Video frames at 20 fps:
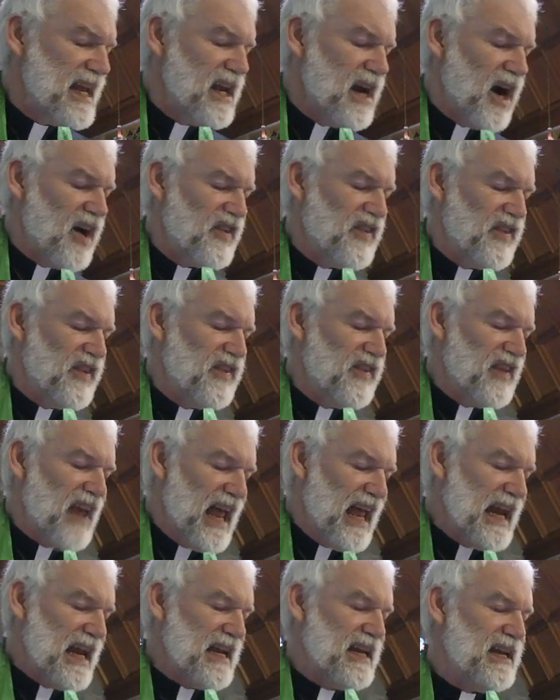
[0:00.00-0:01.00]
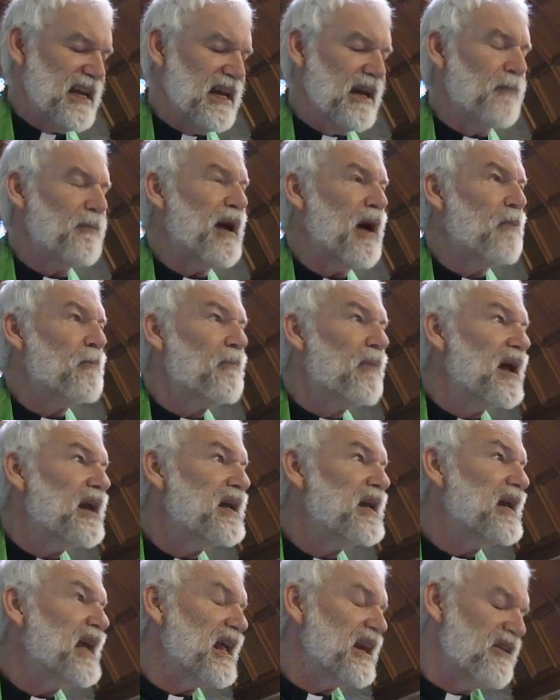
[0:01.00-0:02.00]
in our society about
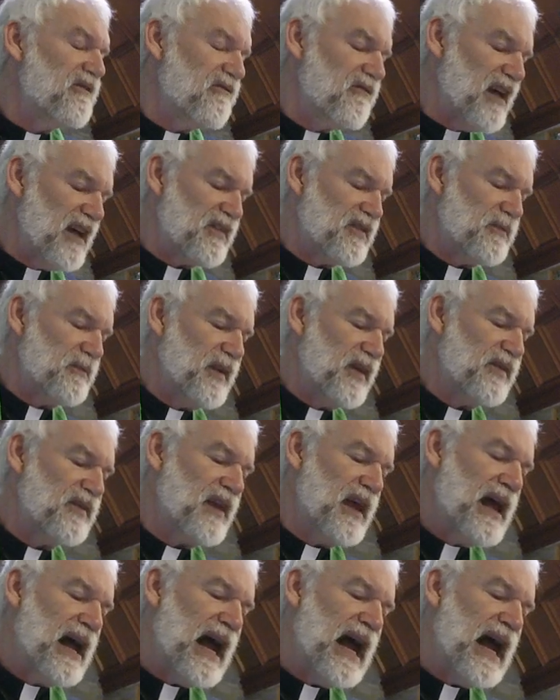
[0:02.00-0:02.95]
money and investments,